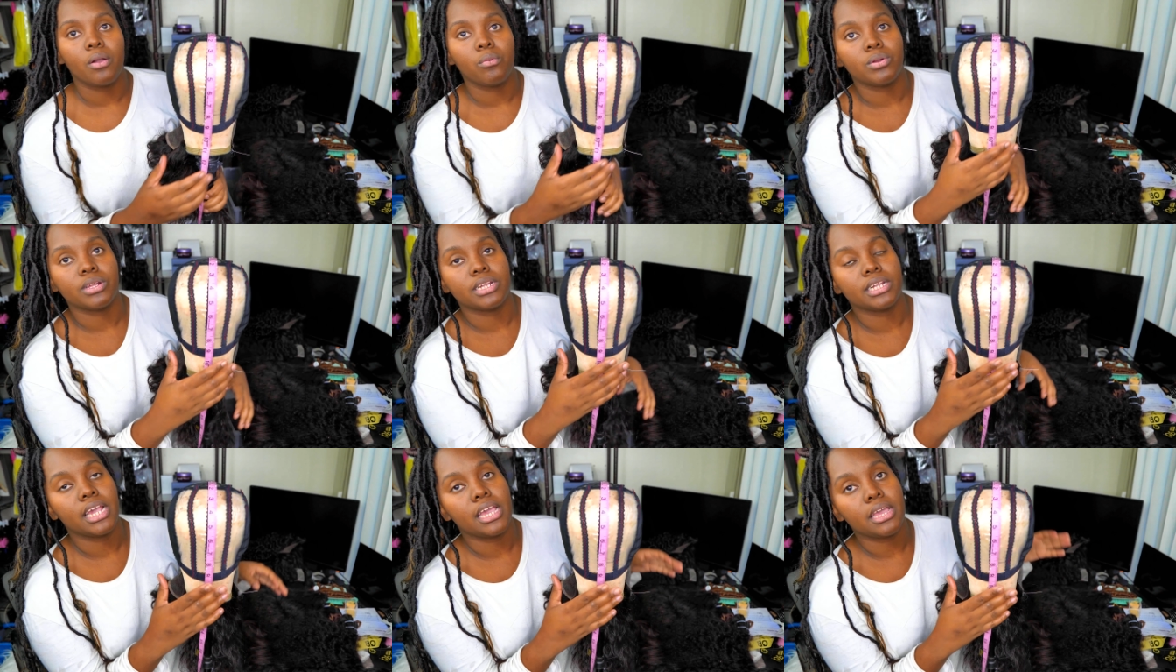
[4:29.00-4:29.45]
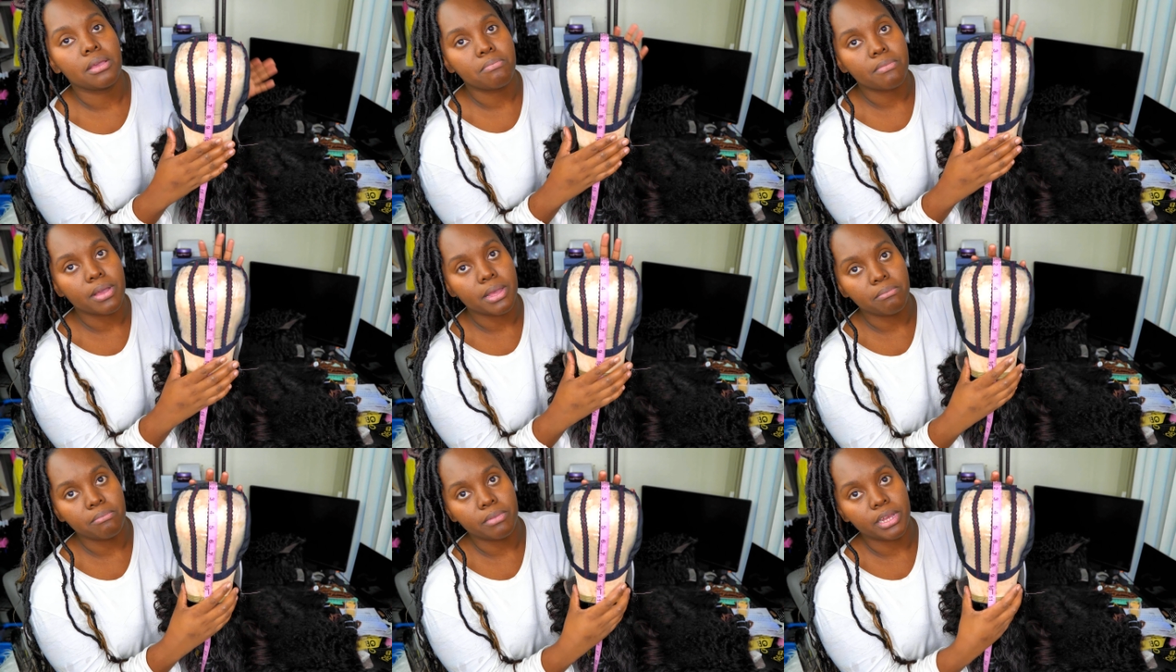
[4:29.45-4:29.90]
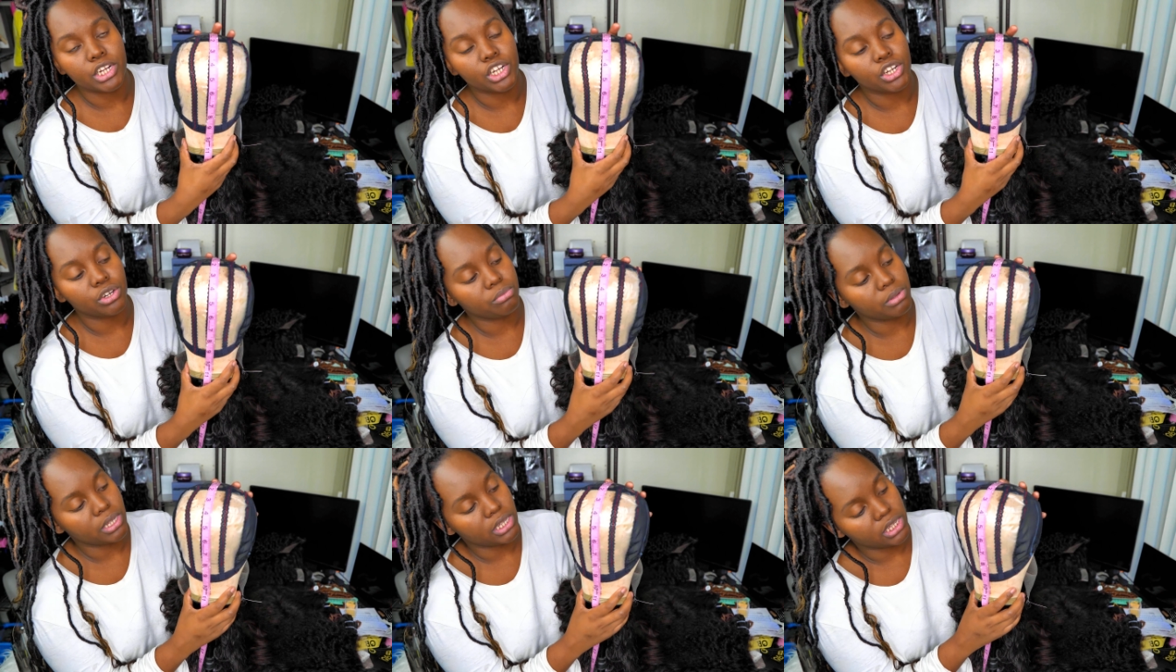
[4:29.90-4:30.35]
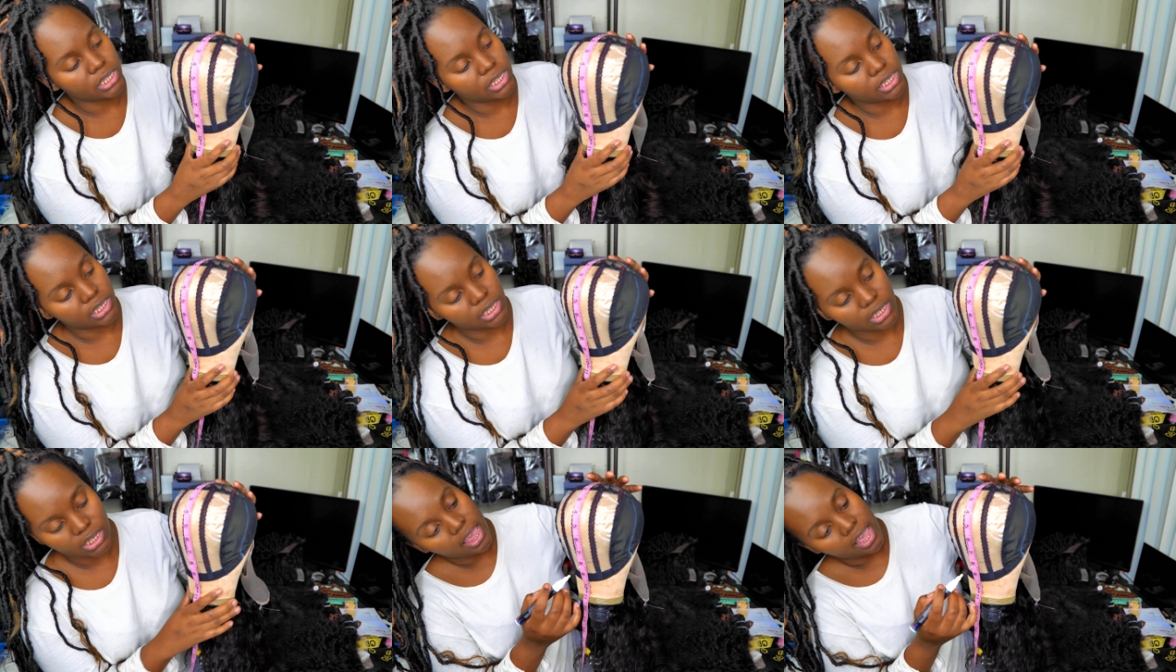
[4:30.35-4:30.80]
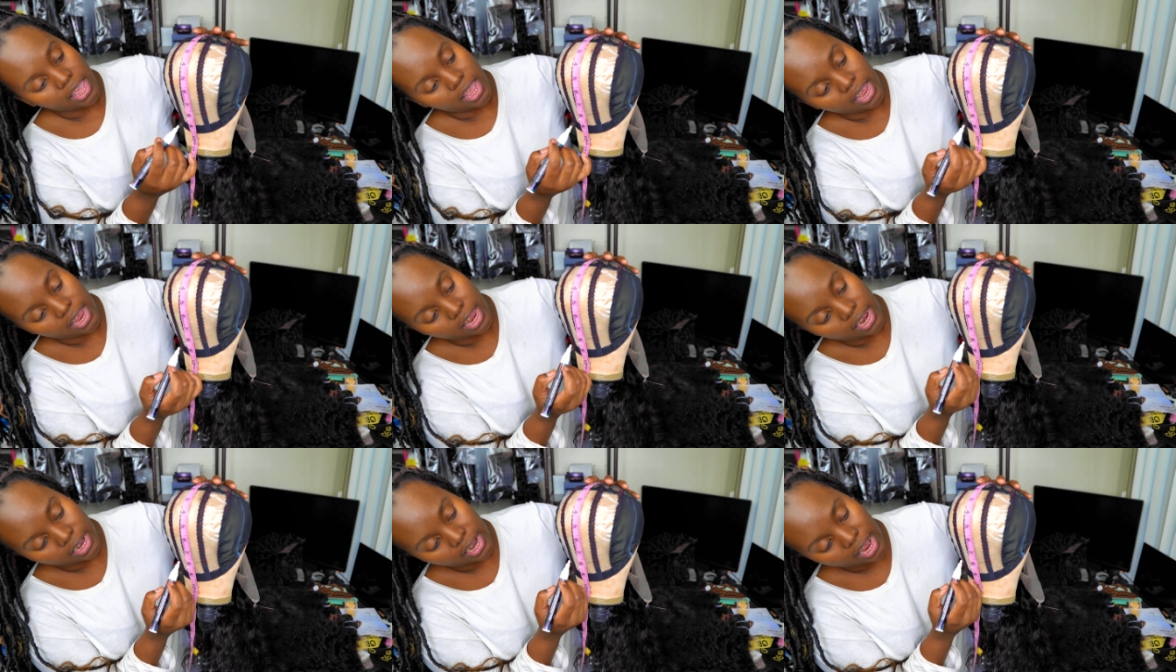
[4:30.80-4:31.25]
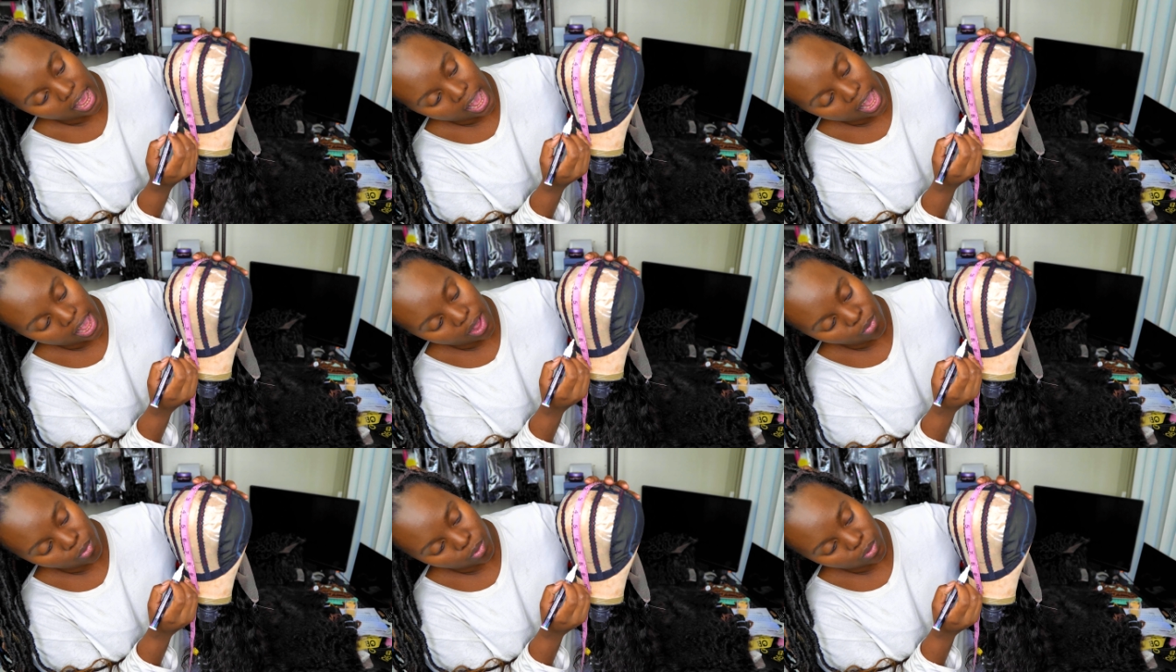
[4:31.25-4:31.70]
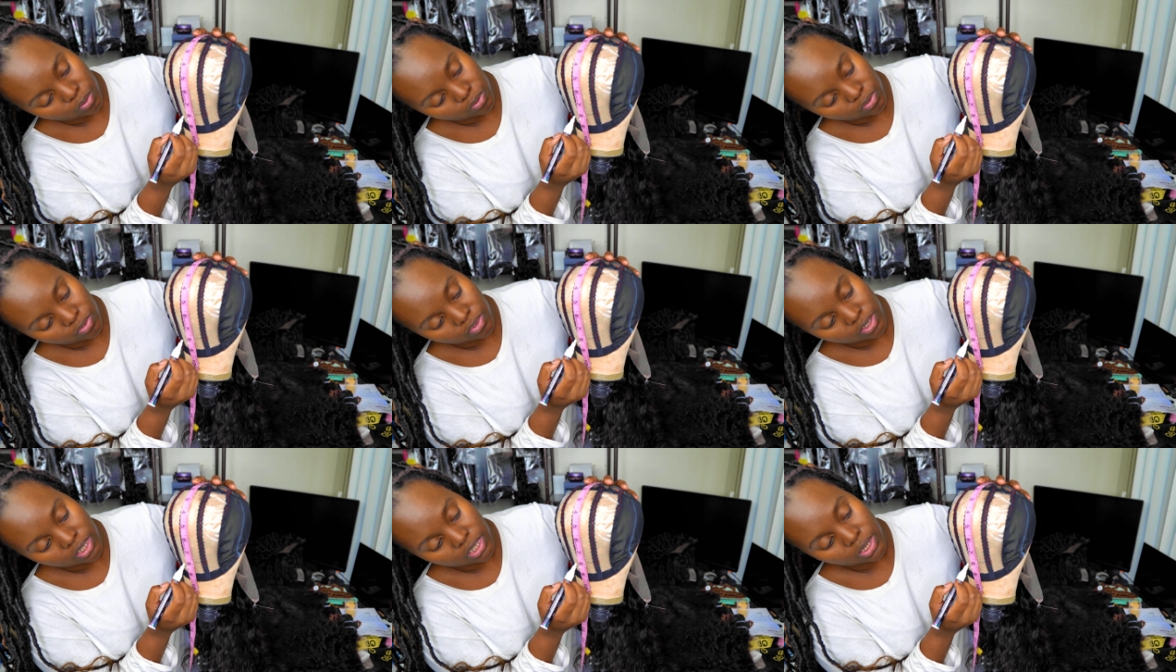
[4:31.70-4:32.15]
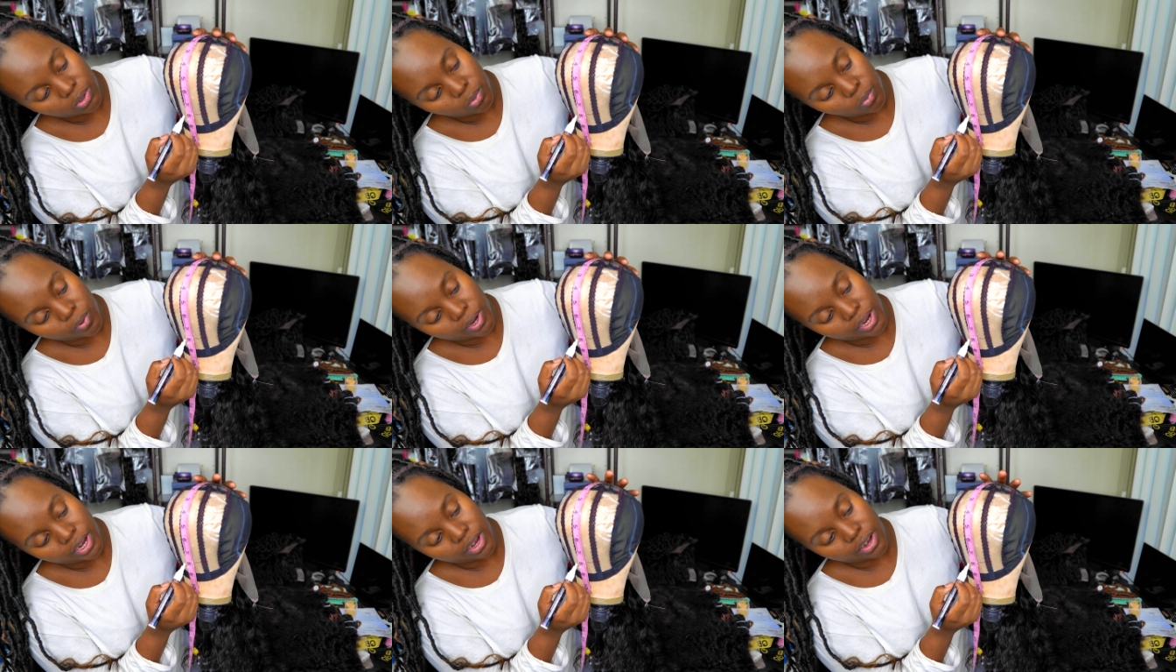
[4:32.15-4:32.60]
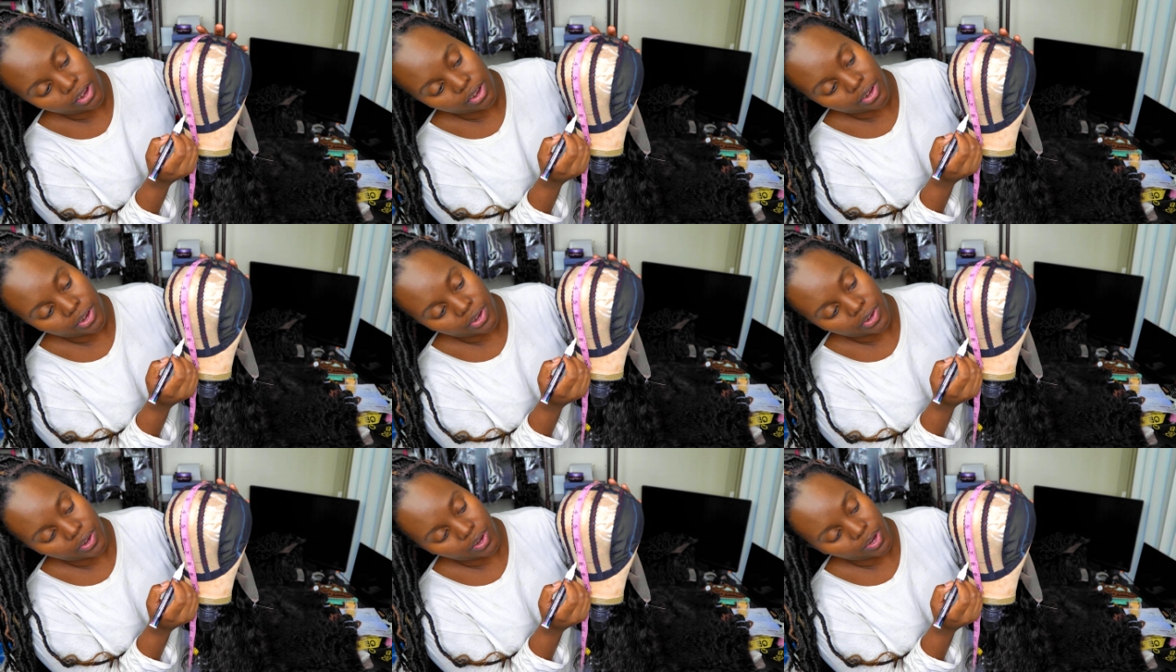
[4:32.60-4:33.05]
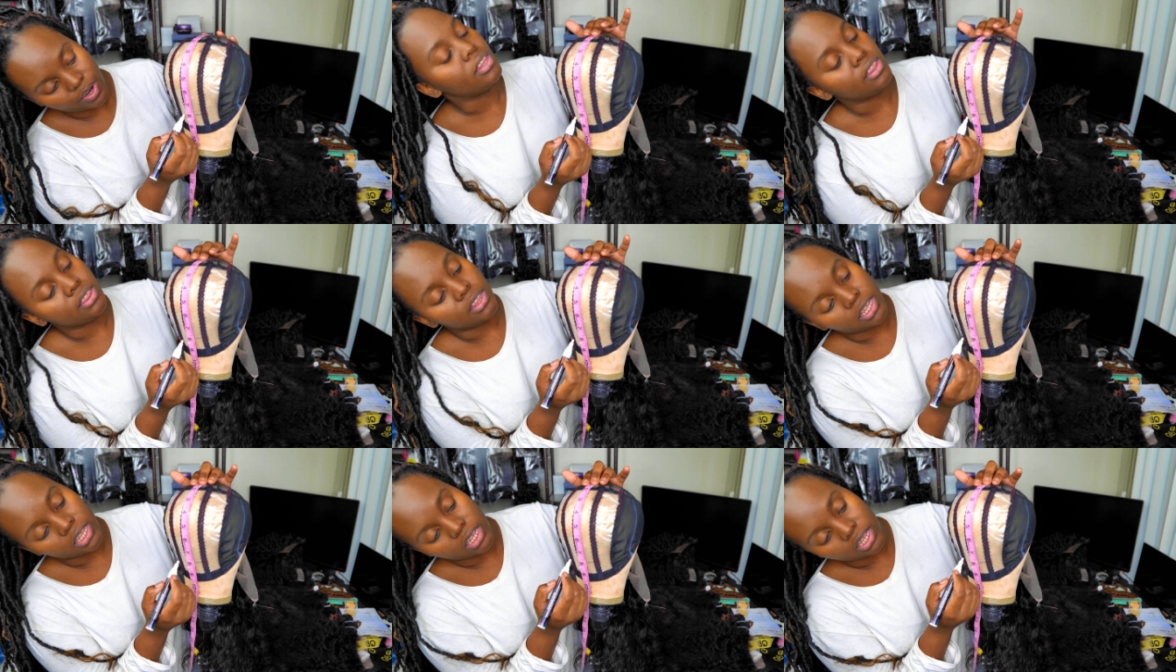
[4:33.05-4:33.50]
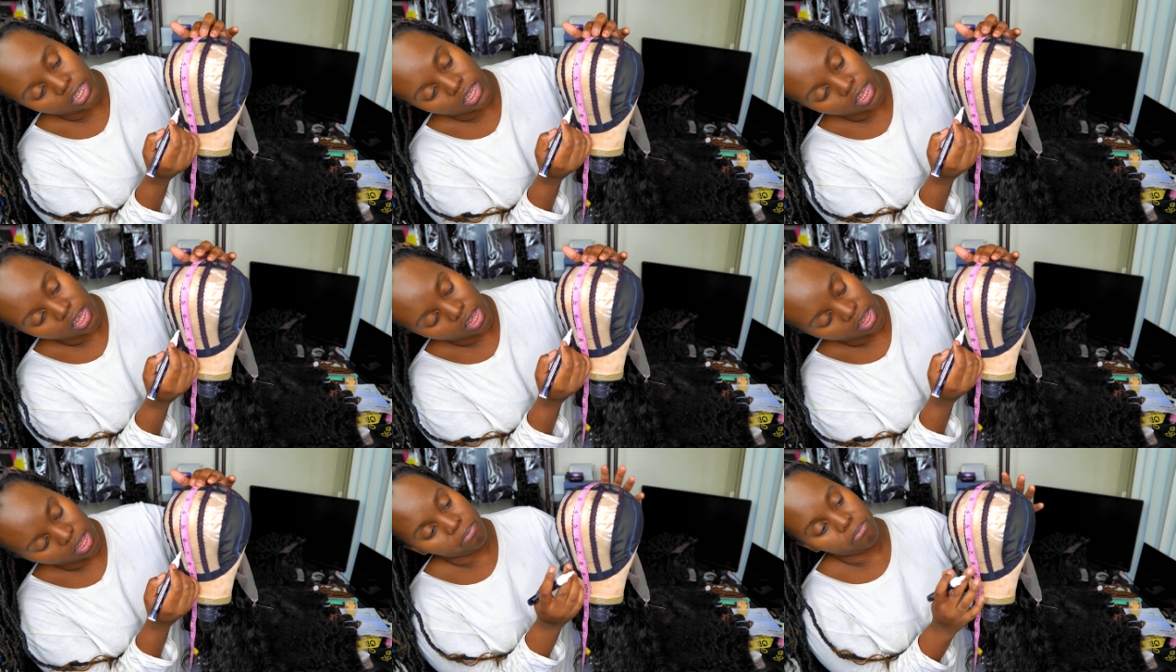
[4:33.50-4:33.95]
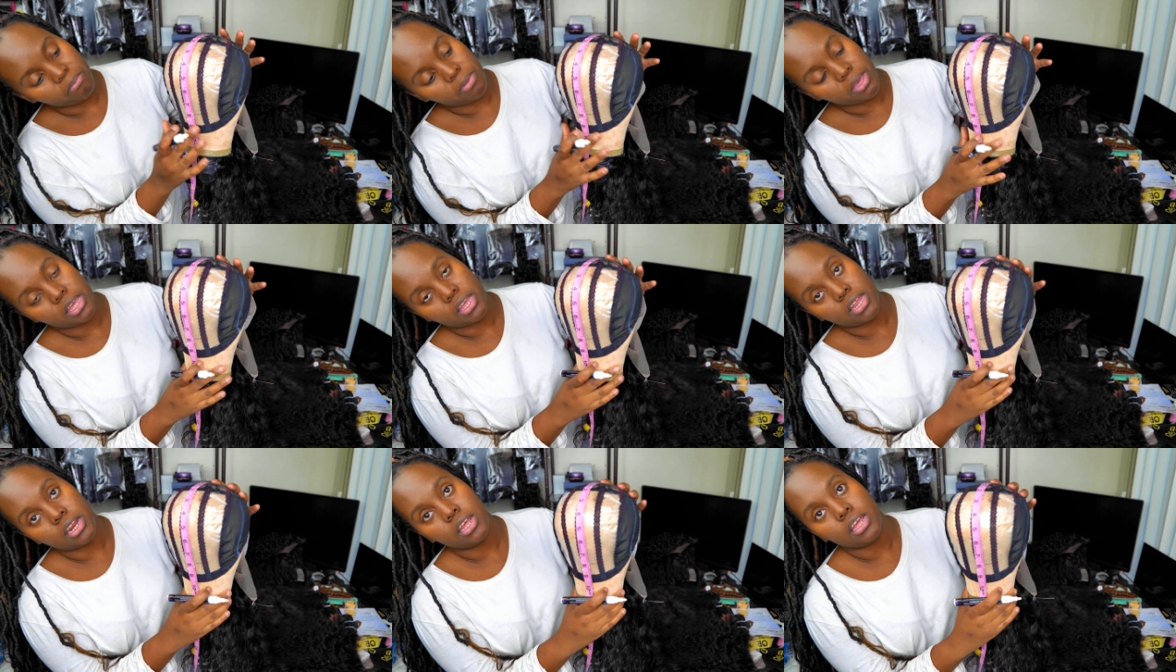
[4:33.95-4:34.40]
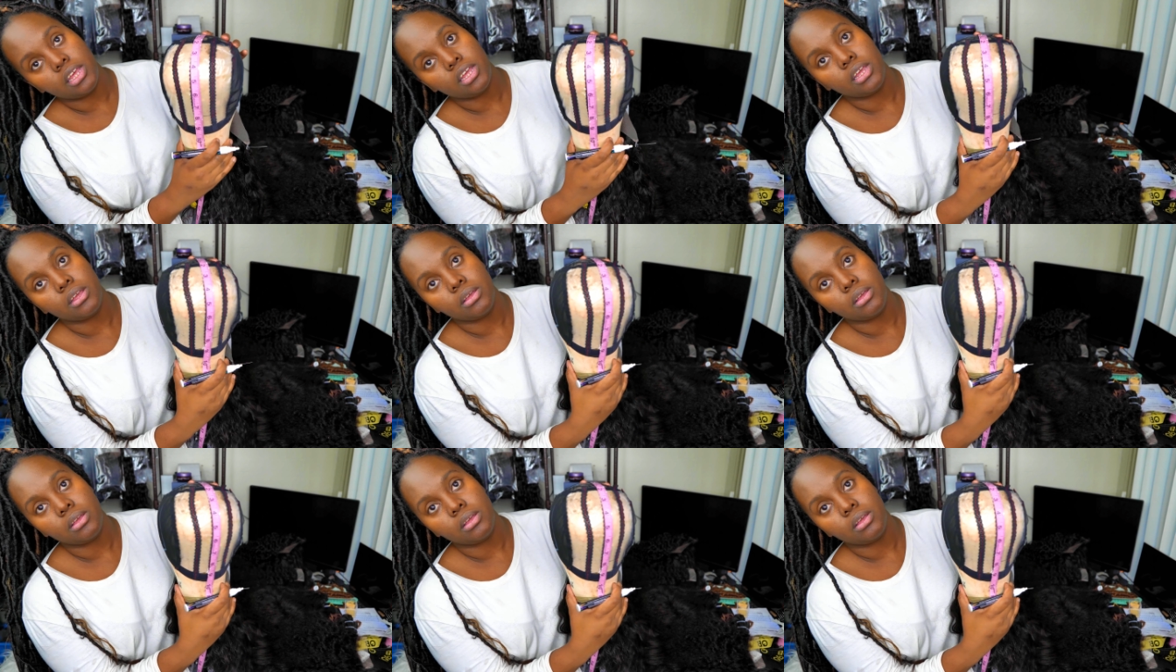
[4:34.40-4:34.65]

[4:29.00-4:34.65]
will take my measurements and I will see where the mid